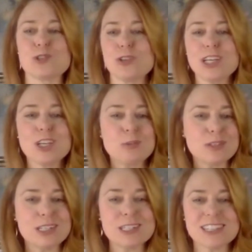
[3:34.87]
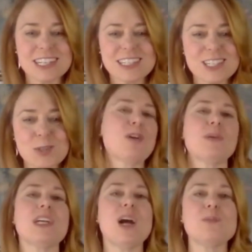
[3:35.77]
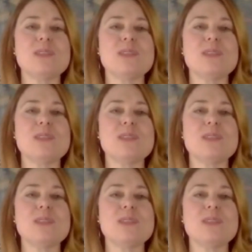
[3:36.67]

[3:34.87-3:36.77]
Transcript: great communities like this where we come